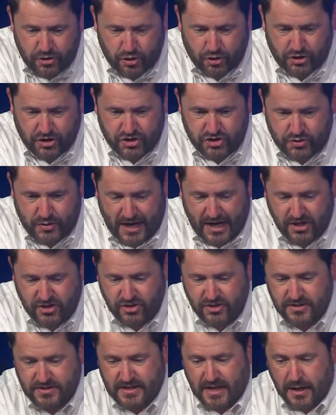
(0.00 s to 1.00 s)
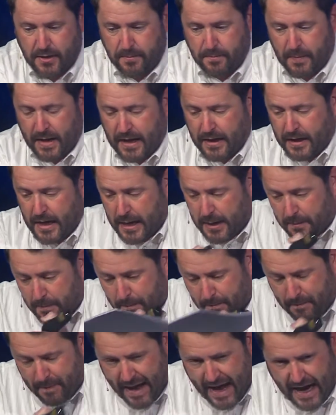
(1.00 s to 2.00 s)
your distractions
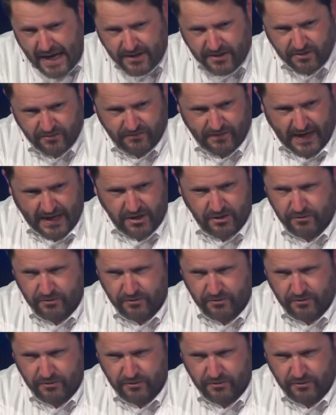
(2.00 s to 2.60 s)
and magnify